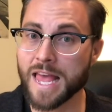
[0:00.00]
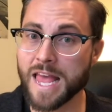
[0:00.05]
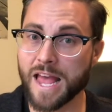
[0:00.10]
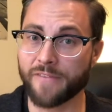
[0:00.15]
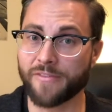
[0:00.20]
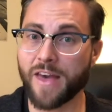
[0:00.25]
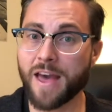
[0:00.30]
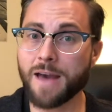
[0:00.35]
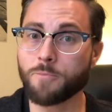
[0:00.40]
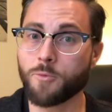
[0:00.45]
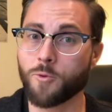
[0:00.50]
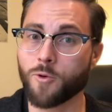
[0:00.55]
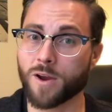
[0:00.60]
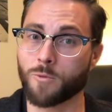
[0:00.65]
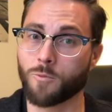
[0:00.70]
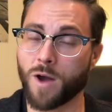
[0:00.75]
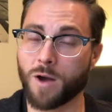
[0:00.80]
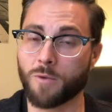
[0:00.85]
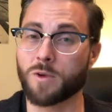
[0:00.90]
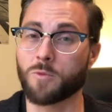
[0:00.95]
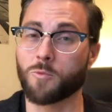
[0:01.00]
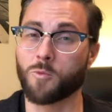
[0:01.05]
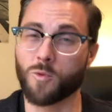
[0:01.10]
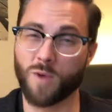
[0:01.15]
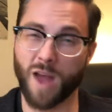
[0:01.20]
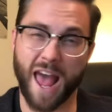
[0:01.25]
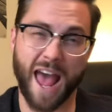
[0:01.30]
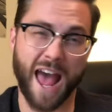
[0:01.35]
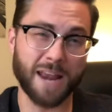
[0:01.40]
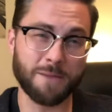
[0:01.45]
At that point, while we
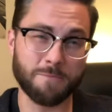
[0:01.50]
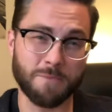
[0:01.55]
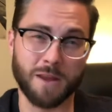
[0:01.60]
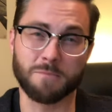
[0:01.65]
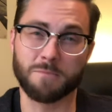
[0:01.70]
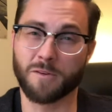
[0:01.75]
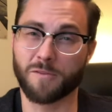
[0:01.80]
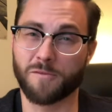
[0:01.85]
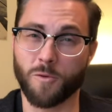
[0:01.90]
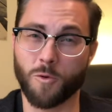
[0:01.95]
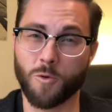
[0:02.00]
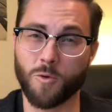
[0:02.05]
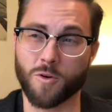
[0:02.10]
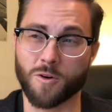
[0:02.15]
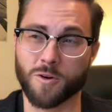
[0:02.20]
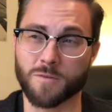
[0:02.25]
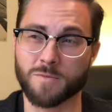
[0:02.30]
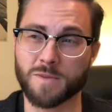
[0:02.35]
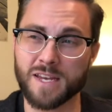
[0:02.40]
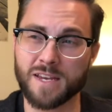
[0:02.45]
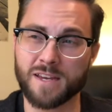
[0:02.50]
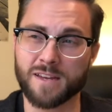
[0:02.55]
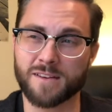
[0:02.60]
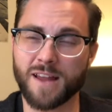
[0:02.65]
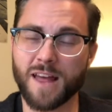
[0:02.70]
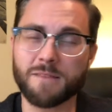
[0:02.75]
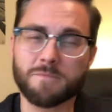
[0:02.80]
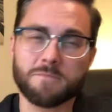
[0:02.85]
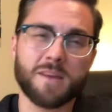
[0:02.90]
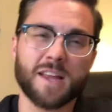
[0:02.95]
had been before
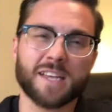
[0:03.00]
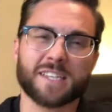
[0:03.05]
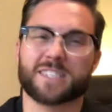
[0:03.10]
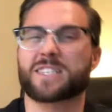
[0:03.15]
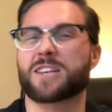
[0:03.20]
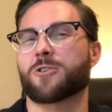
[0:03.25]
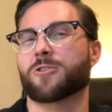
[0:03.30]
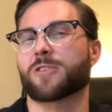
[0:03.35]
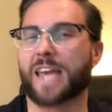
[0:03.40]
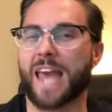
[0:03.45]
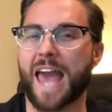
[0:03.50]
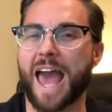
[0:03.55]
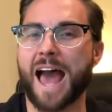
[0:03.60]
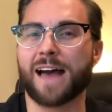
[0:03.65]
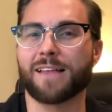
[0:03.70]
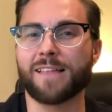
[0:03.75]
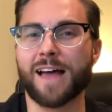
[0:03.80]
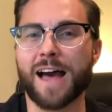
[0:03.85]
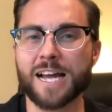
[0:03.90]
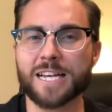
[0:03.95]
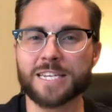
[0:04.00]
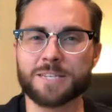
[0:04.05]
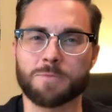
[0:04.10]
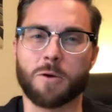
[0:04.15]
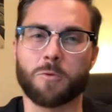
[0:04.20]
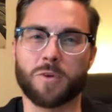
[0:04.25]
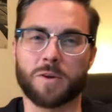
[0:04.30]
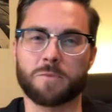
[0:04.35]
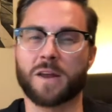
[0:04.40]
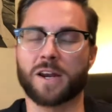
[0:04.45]
not necessarily allies,
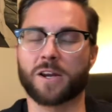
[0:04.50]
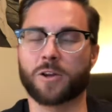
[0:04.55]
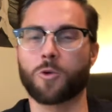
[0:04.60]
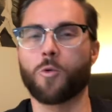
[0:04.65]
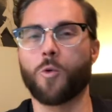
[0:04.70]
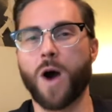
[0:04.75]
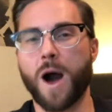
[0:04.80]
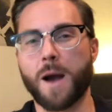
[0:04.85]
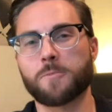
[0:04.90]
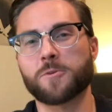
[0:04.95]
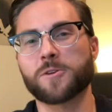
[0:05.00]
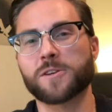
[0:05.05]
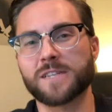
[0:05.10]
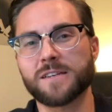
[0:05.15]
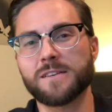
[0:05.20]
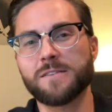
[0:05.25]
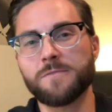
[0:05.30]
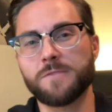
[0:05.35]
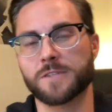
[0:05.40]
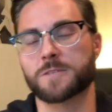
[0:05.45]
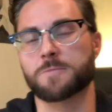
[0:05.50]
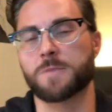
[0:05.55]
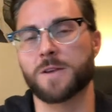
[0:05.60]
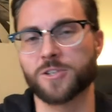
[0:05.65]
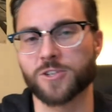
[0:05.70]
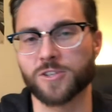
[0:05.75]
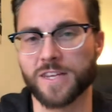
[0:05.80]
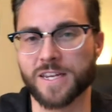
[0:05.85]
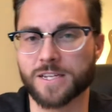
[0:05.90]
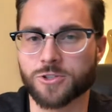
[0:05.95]
but we'd been cooperative,
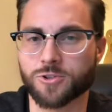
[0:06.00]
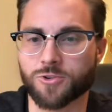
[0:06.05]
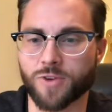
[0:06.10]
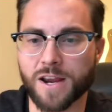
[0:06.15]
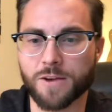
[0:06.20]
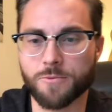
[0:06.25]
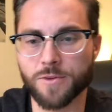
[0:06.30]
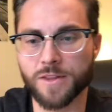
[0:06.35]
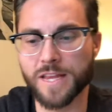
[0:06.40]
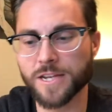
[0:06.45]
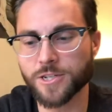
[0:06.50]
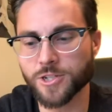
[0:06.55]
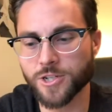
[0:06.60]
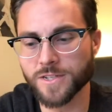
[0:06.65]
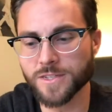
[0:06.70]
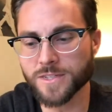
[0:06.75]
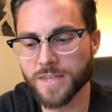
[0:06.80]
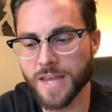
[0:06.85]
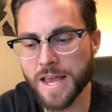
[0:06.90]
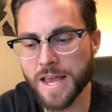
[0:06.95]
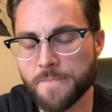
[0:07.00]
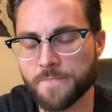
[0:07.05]
especially in trade relations.